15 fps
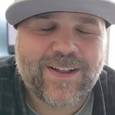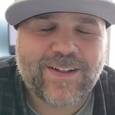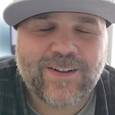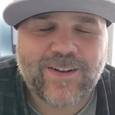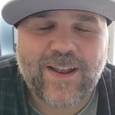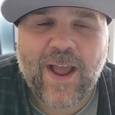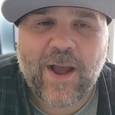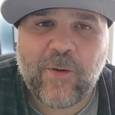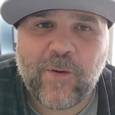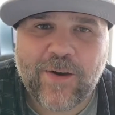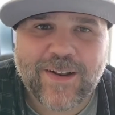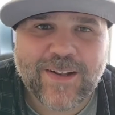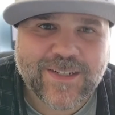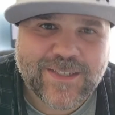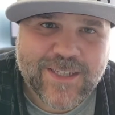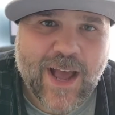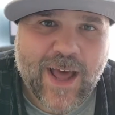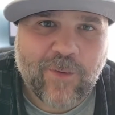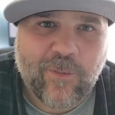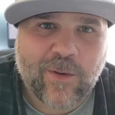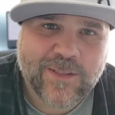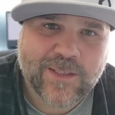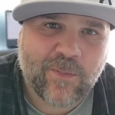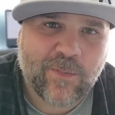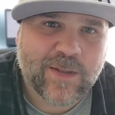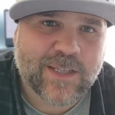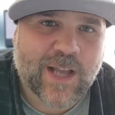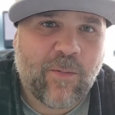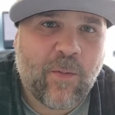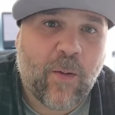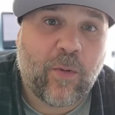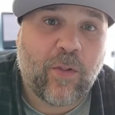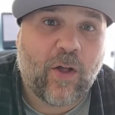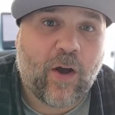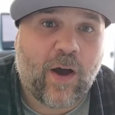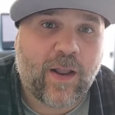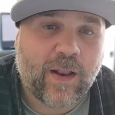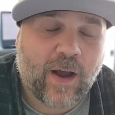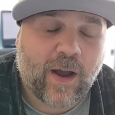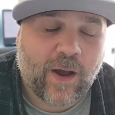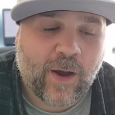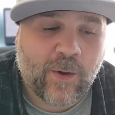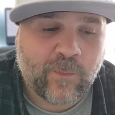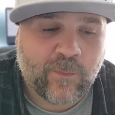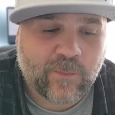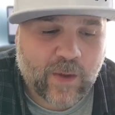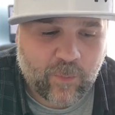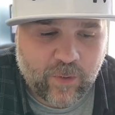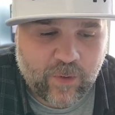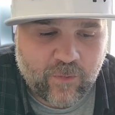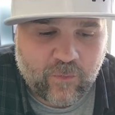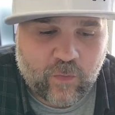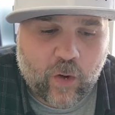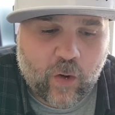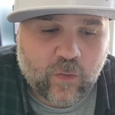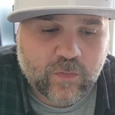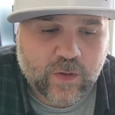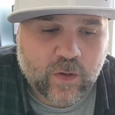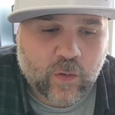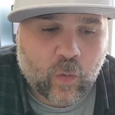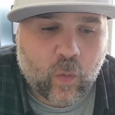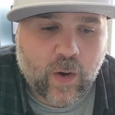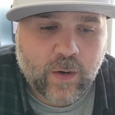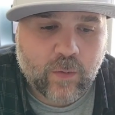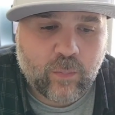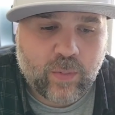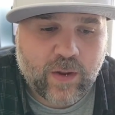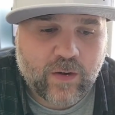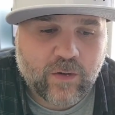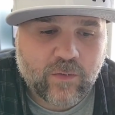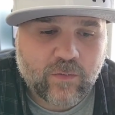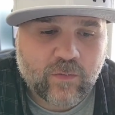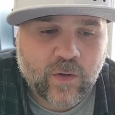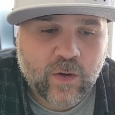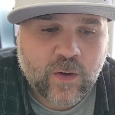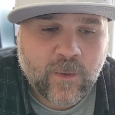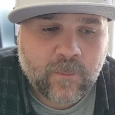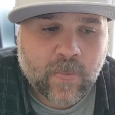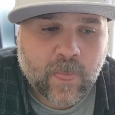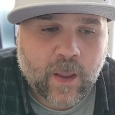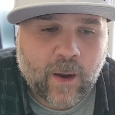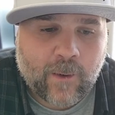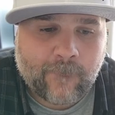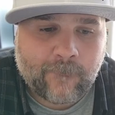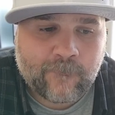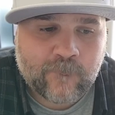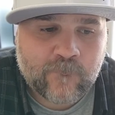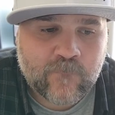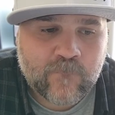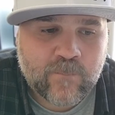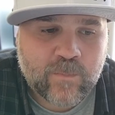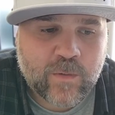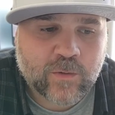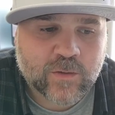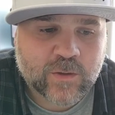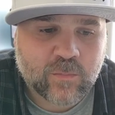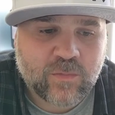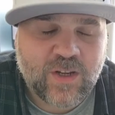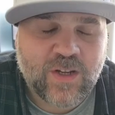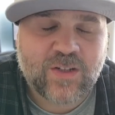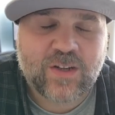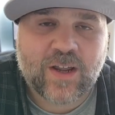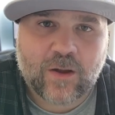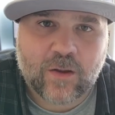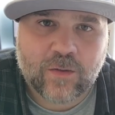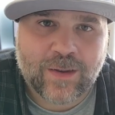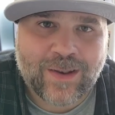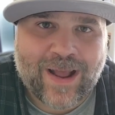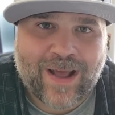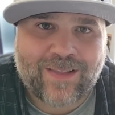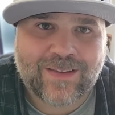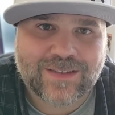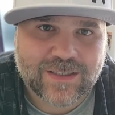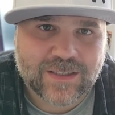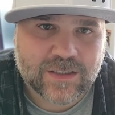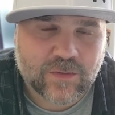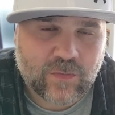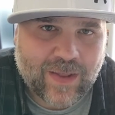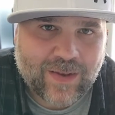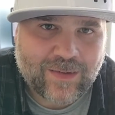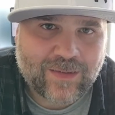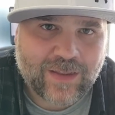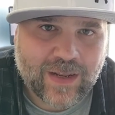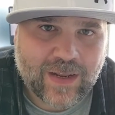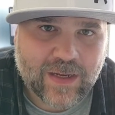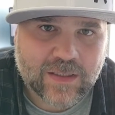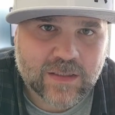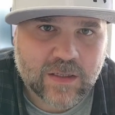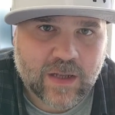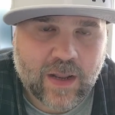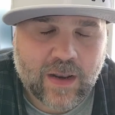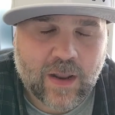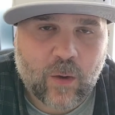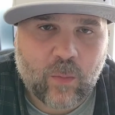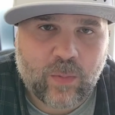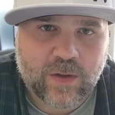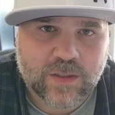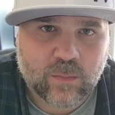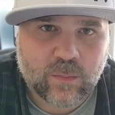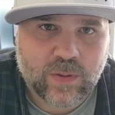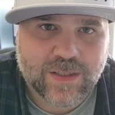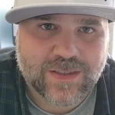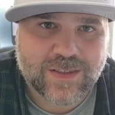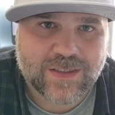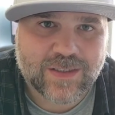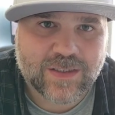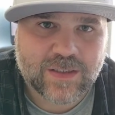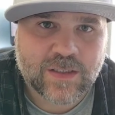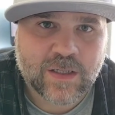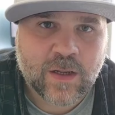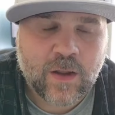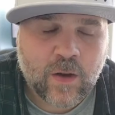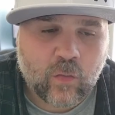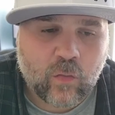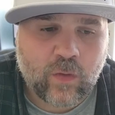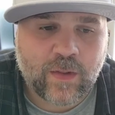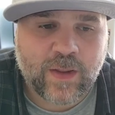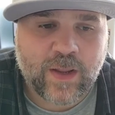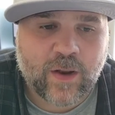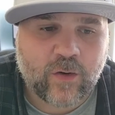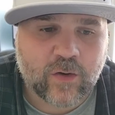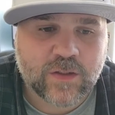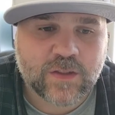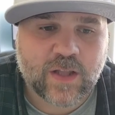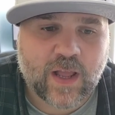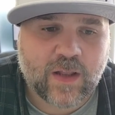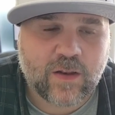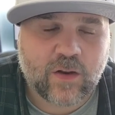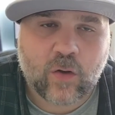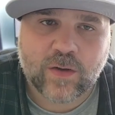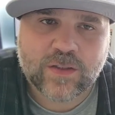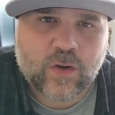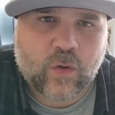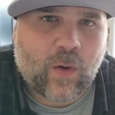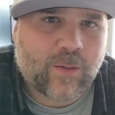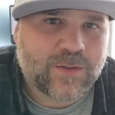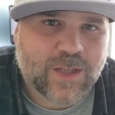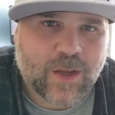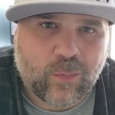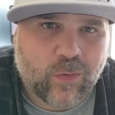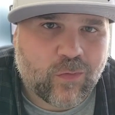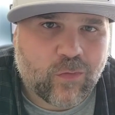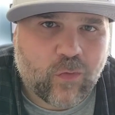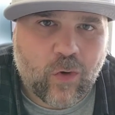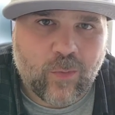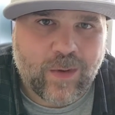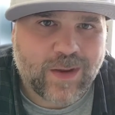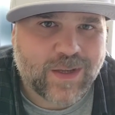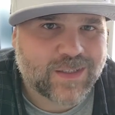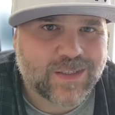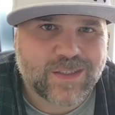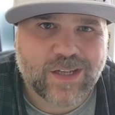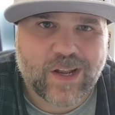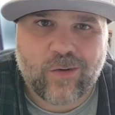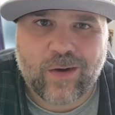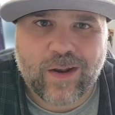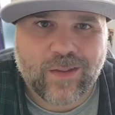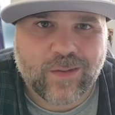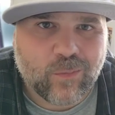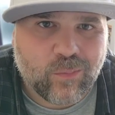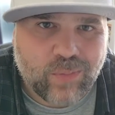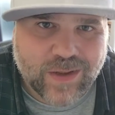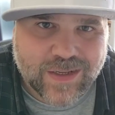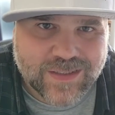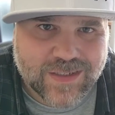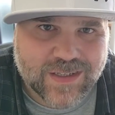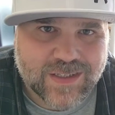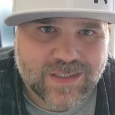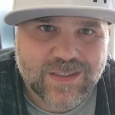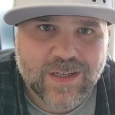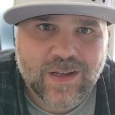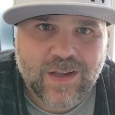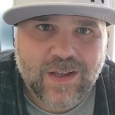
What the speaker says: Today I wanted to chat about something that's come up a lot. I've been involved in quite a bit of, some detailed analysis of analytics and helping some businesses really understand, is their website performing? Is it generating them business?